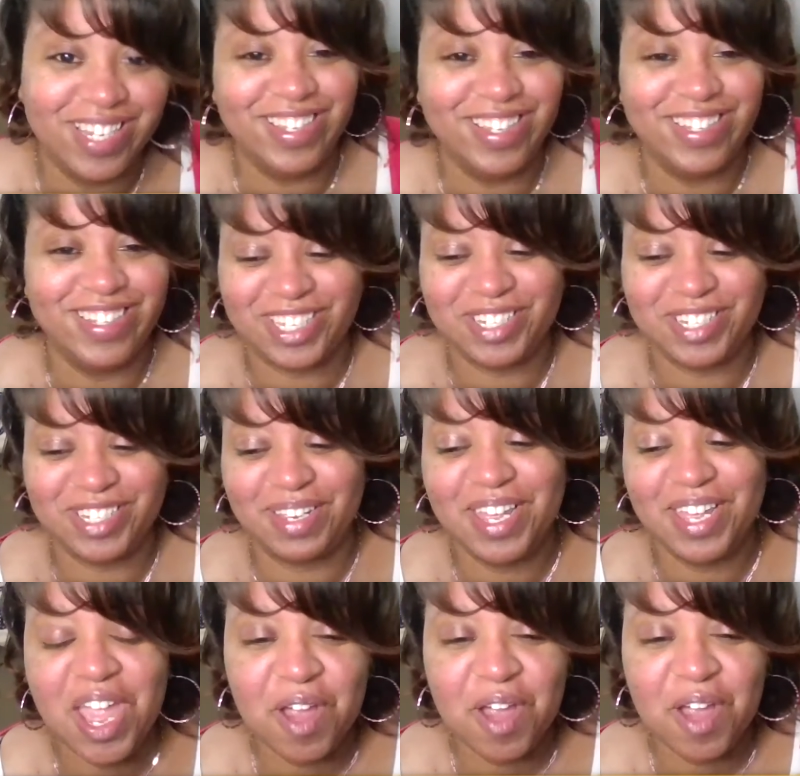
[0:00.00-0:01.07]
excuse me
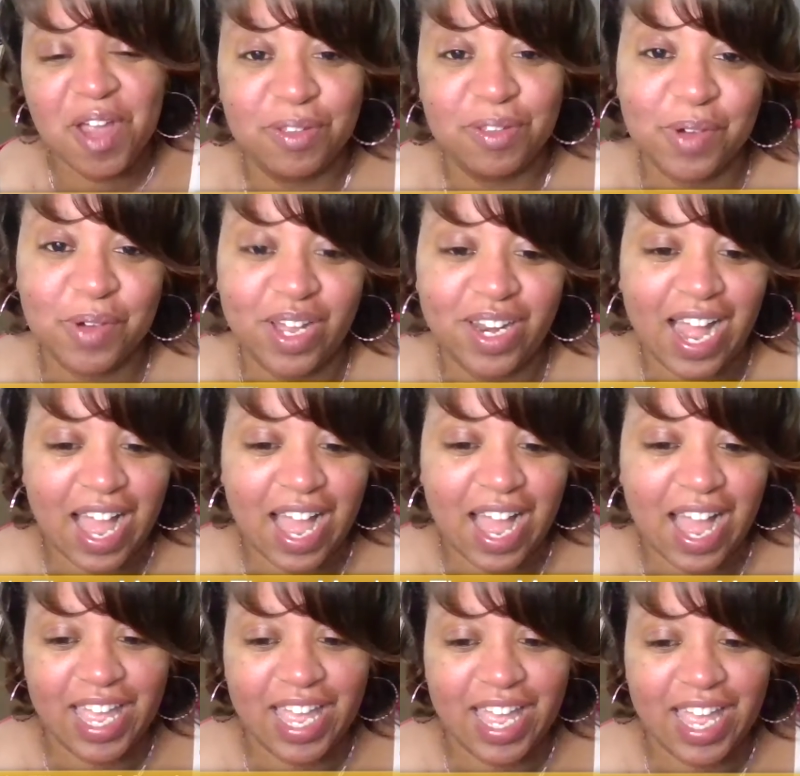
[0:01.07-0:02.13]
with what I
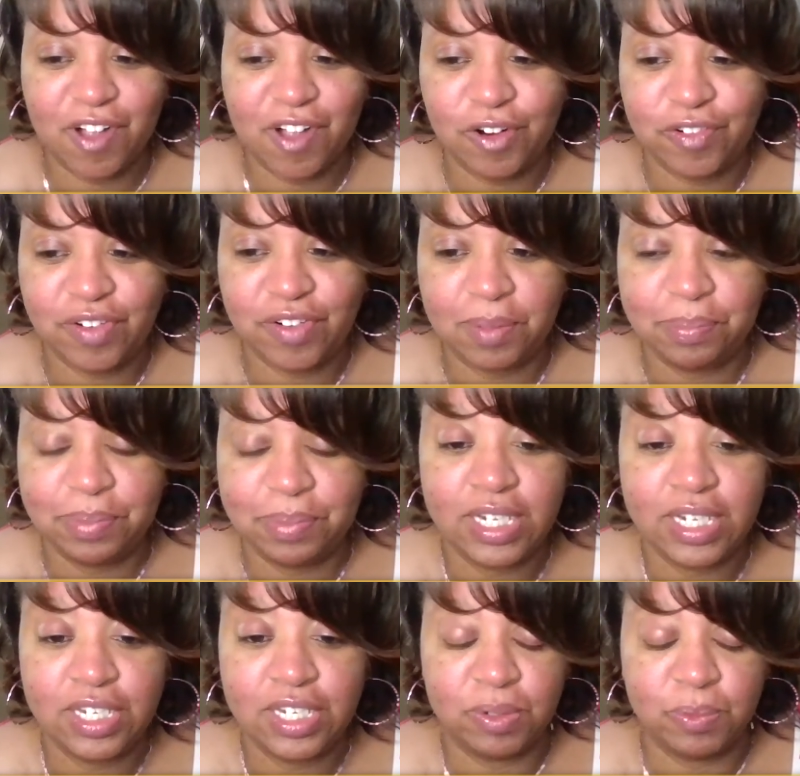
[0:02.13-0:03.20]
have already put in
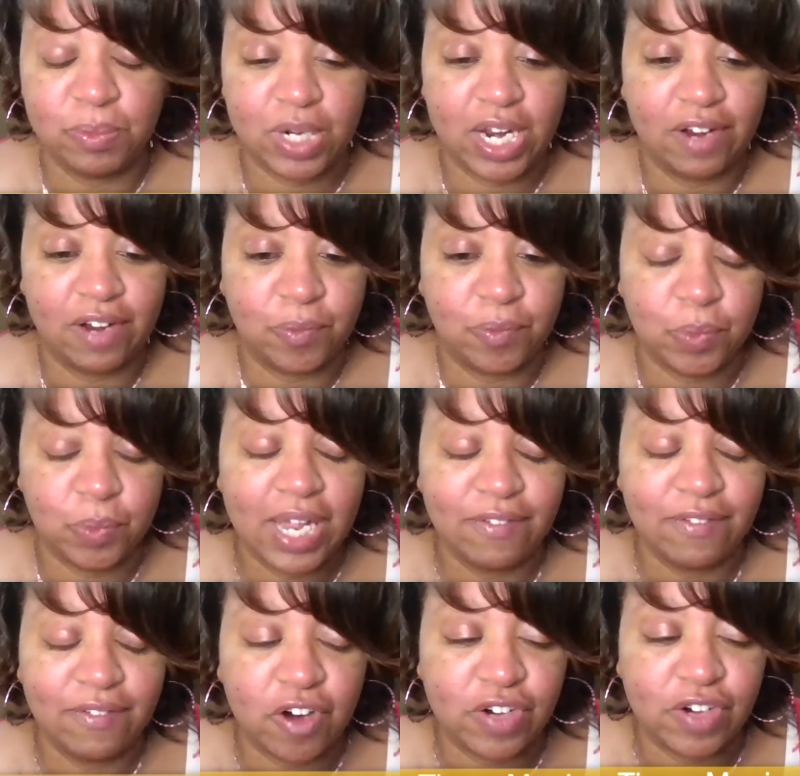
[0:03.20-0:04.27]
you and what I what I have
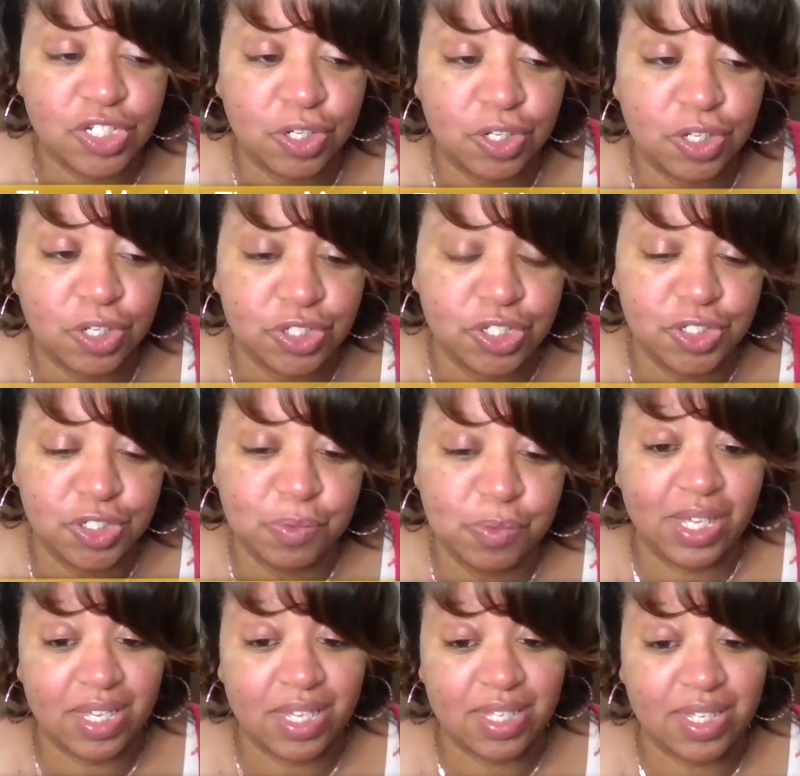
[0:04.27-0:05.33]
already told you to do
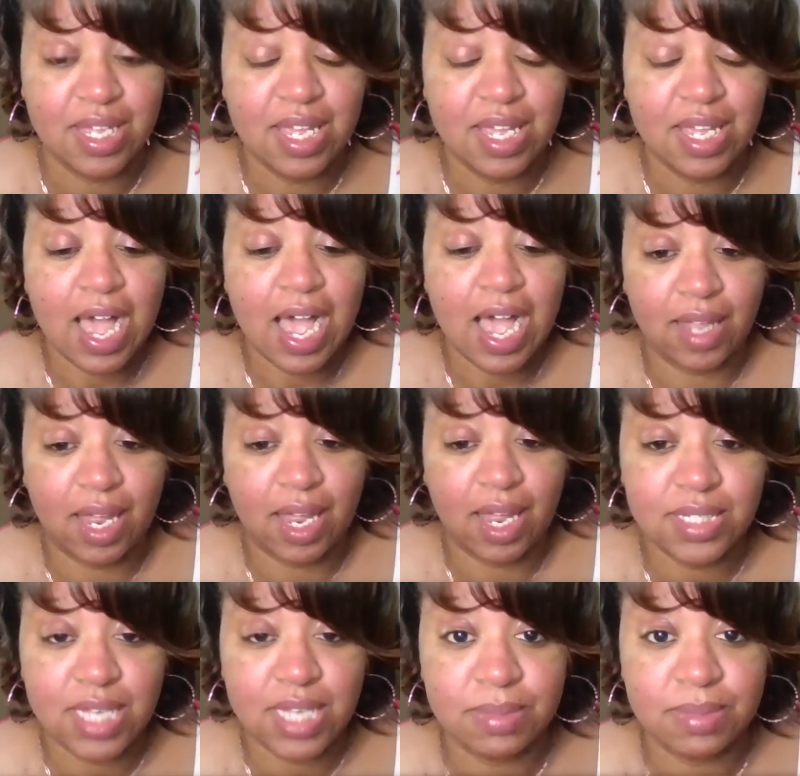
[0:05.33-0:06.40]
because a lot of
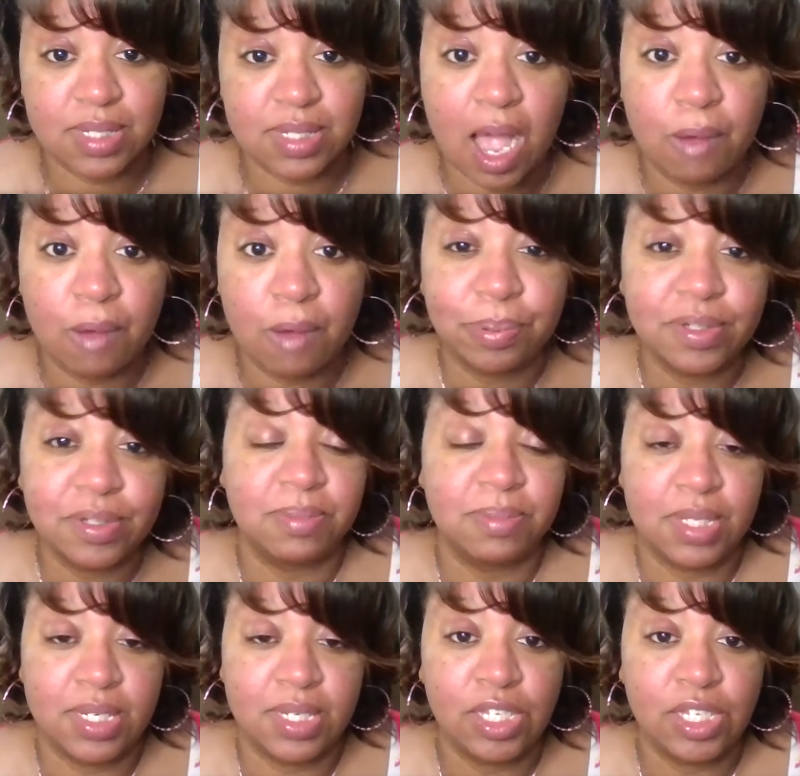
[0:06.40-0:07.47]
times God will put something
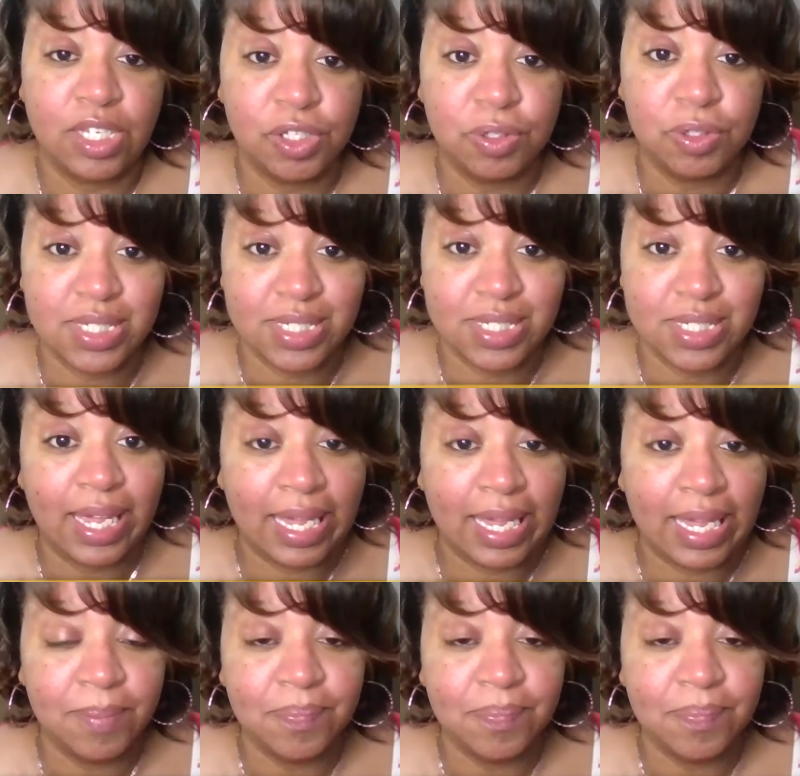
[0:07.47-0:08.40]
in you today